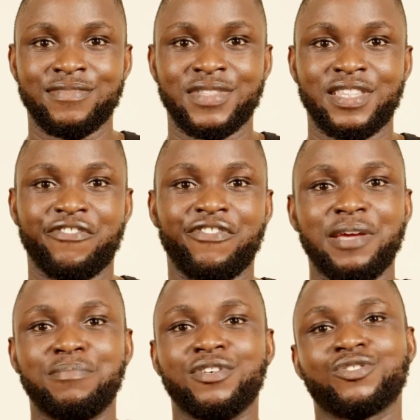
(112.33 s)
they
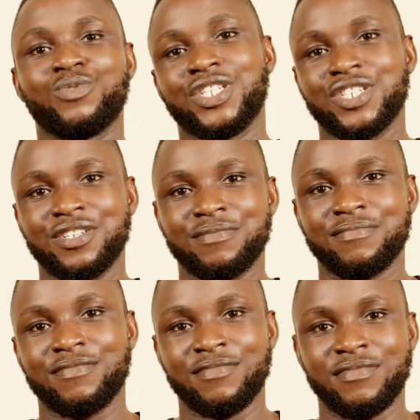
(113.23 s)
flip the switch.
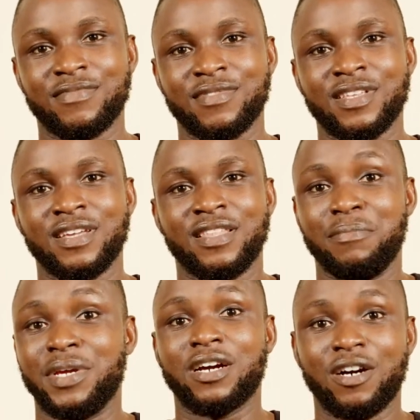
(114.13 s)
They
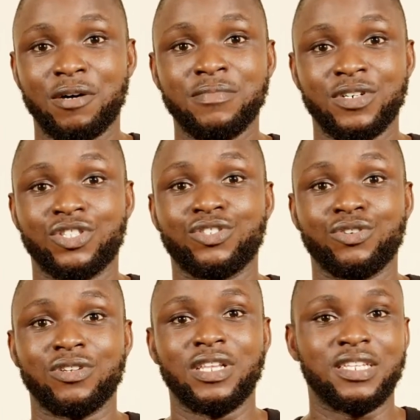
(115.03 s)
become a
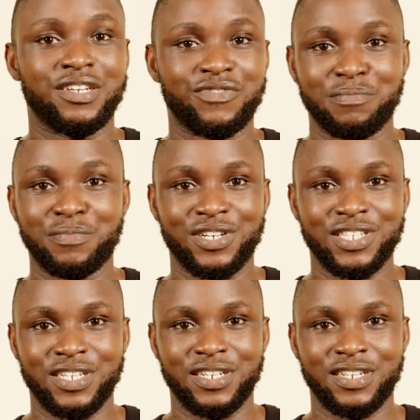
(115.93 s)
totally different person.